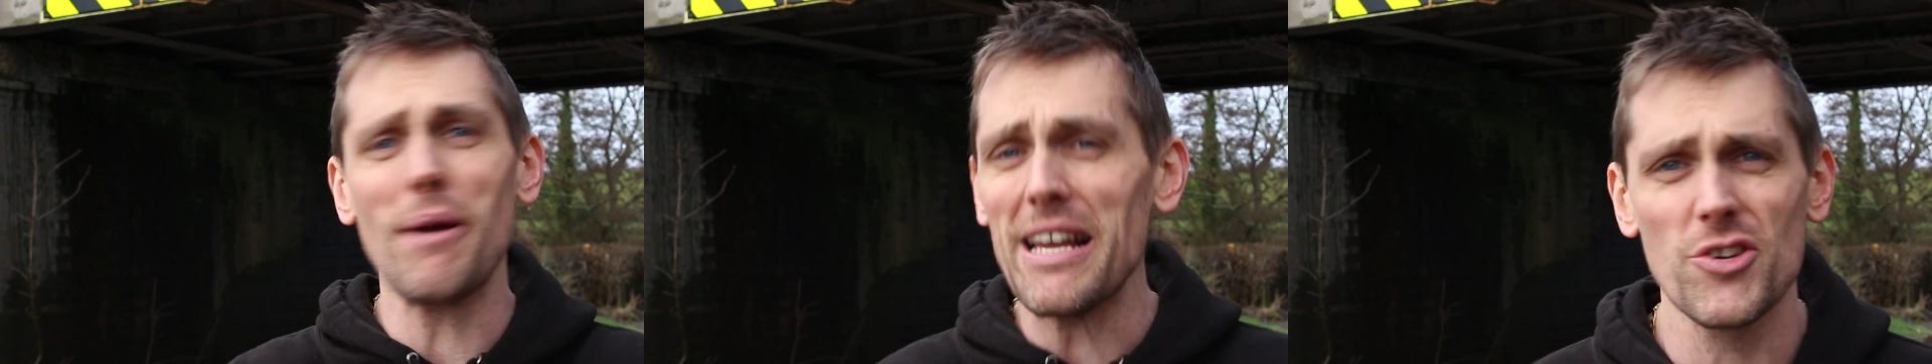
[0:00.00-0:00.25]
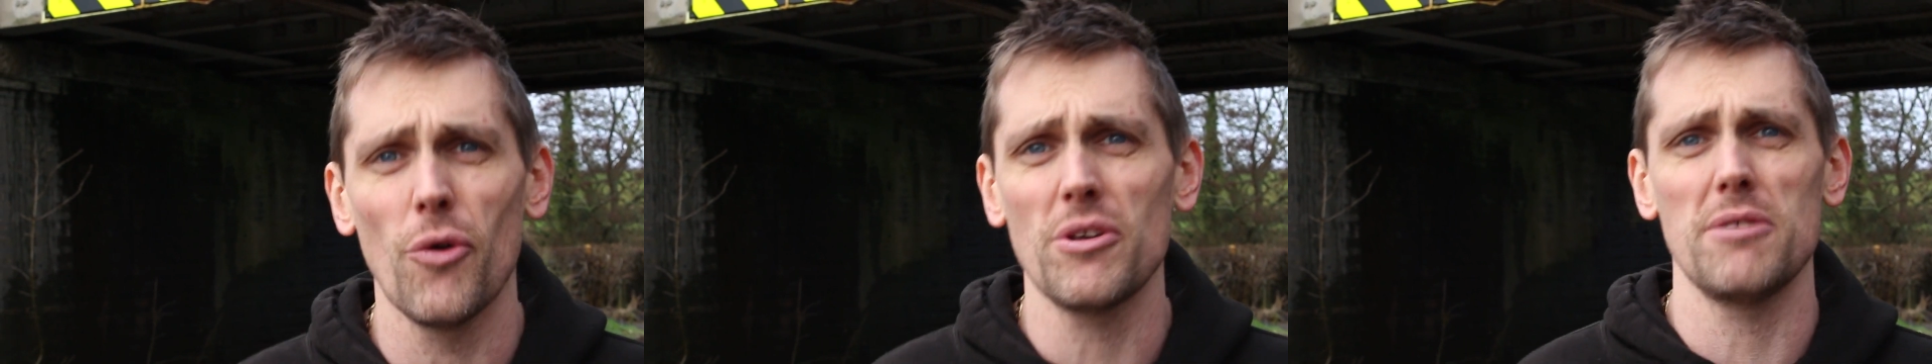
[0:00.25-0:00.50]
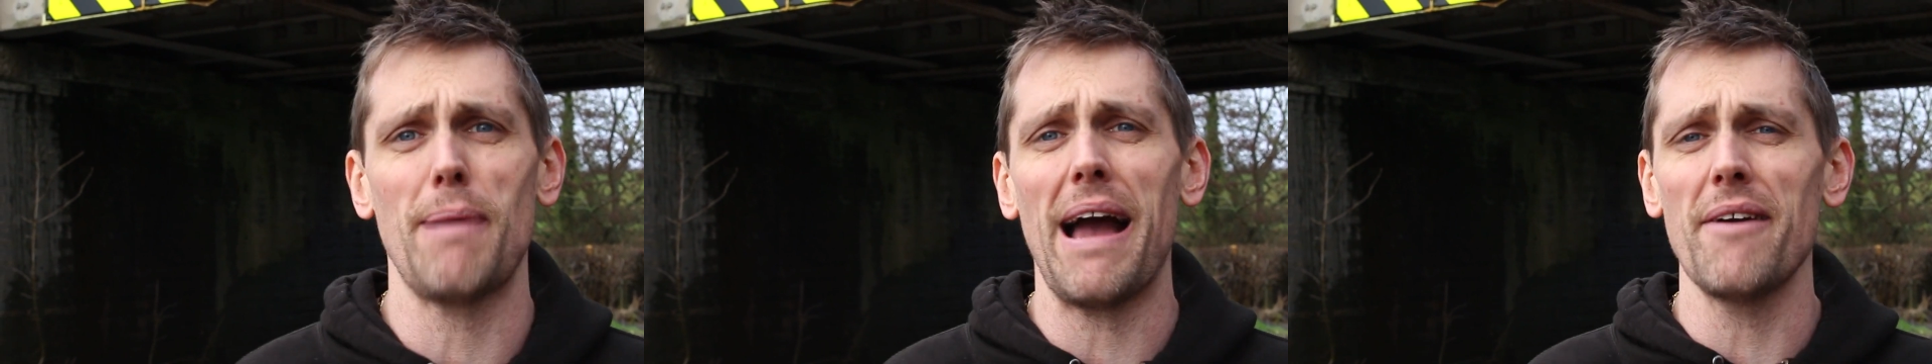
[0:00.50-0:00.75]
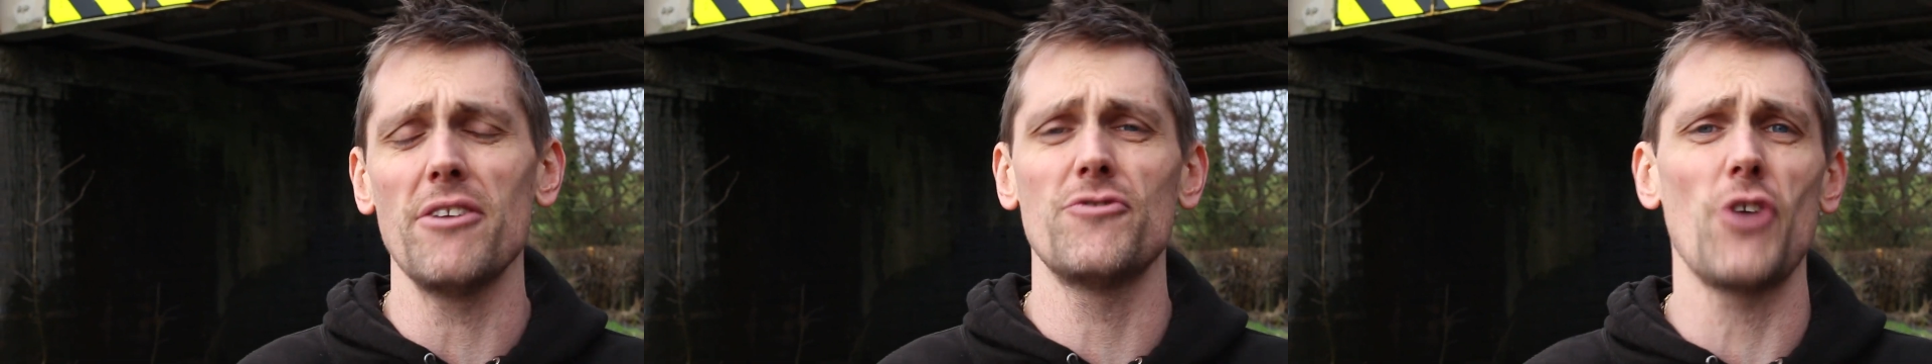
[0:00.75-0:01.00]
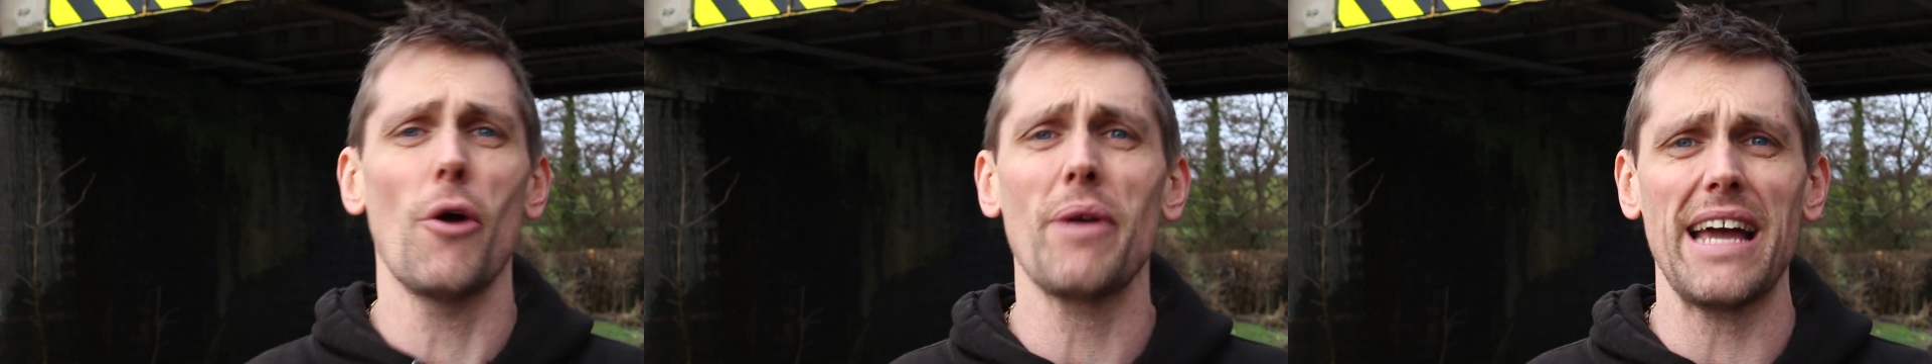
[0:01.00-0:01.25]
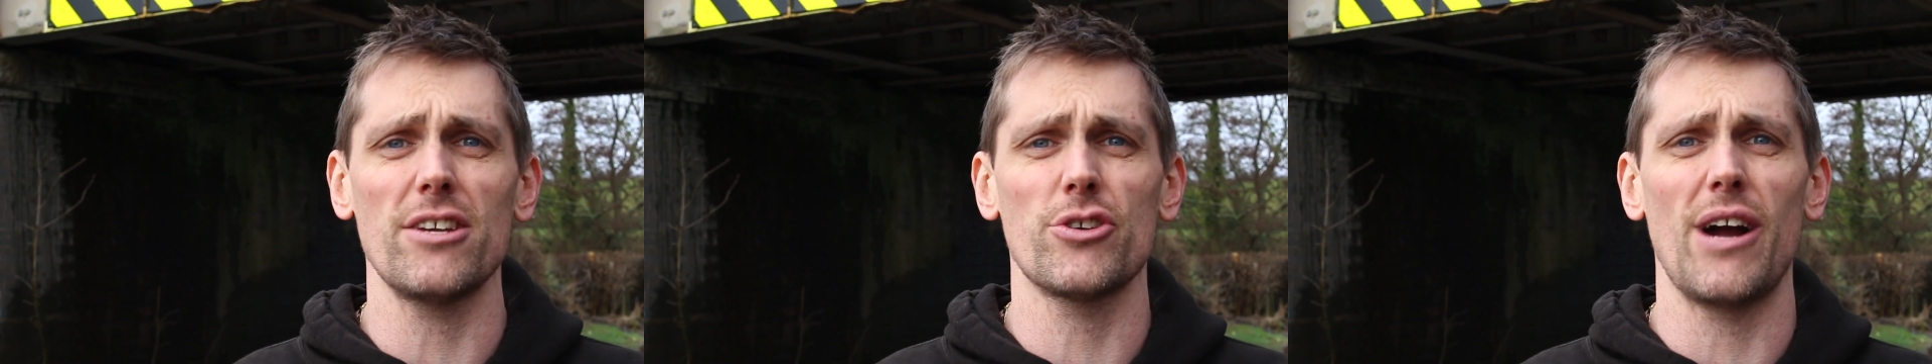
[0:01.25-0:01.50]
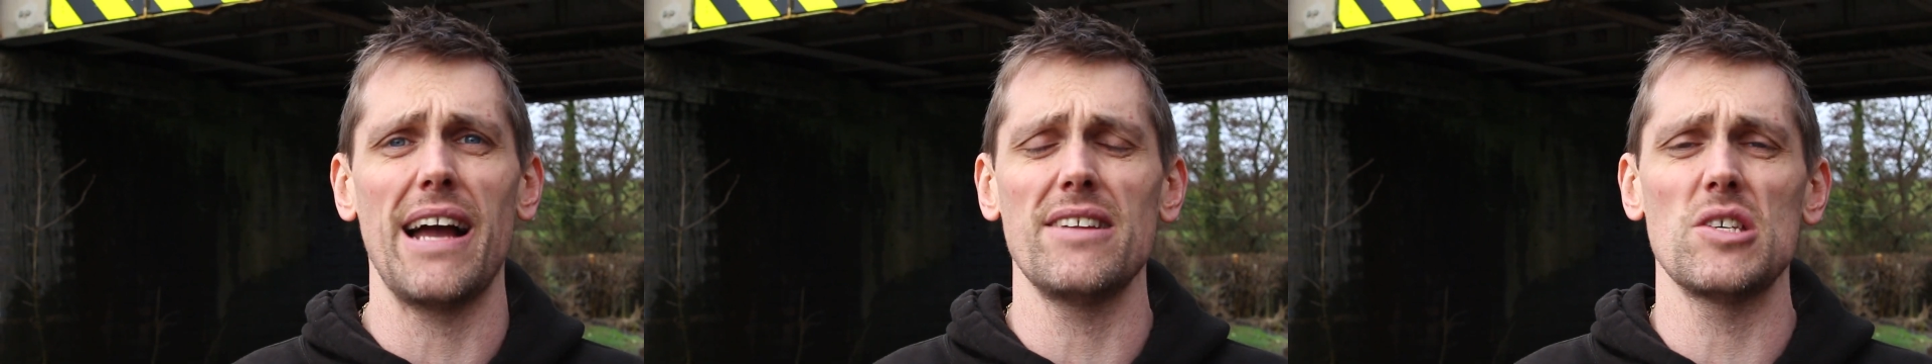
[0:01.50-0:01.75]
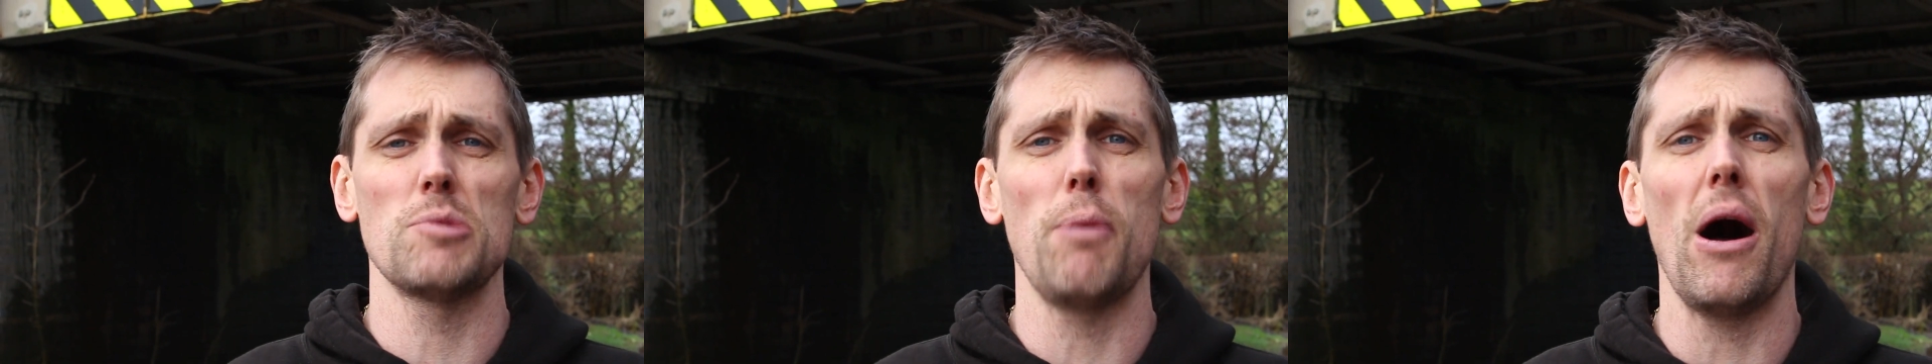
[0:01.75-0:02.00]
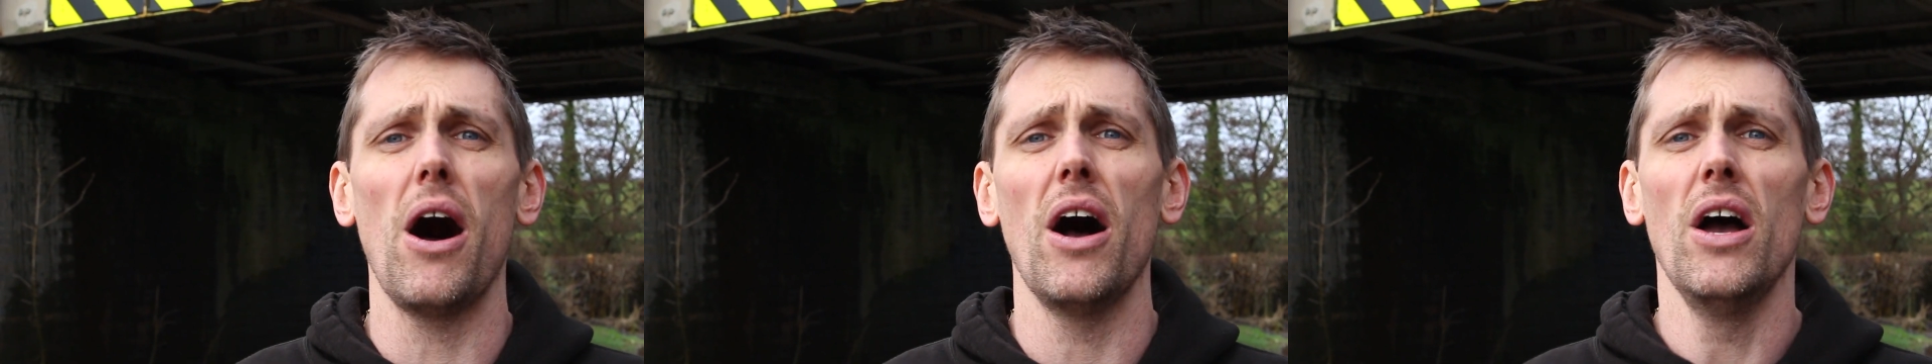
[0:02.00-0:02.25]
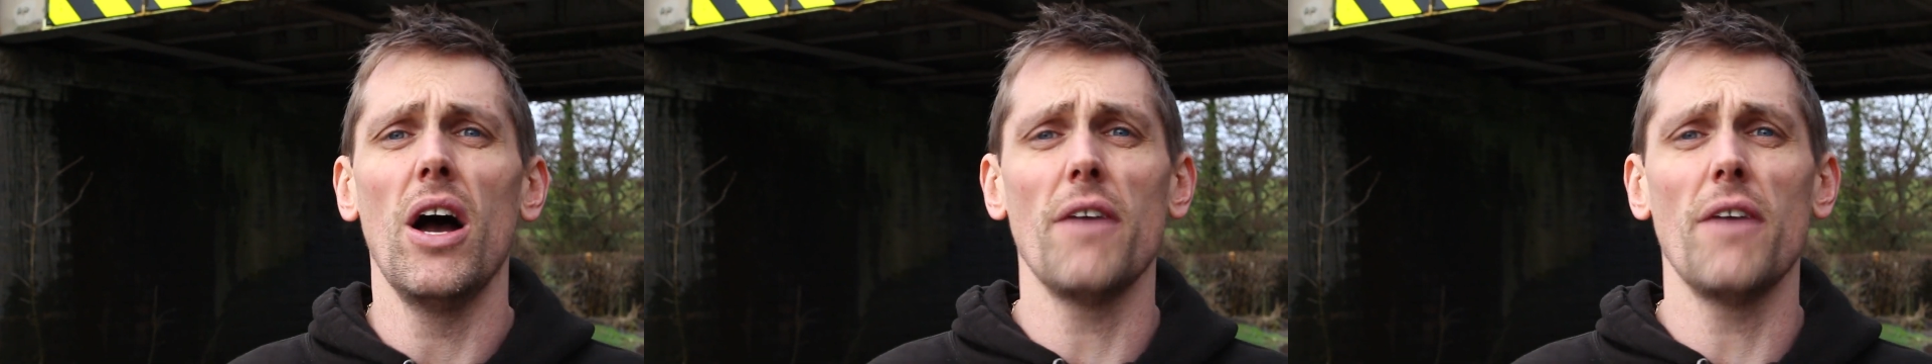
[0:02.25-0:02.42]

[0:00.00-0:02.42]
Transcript: get talked about and don't get trained as part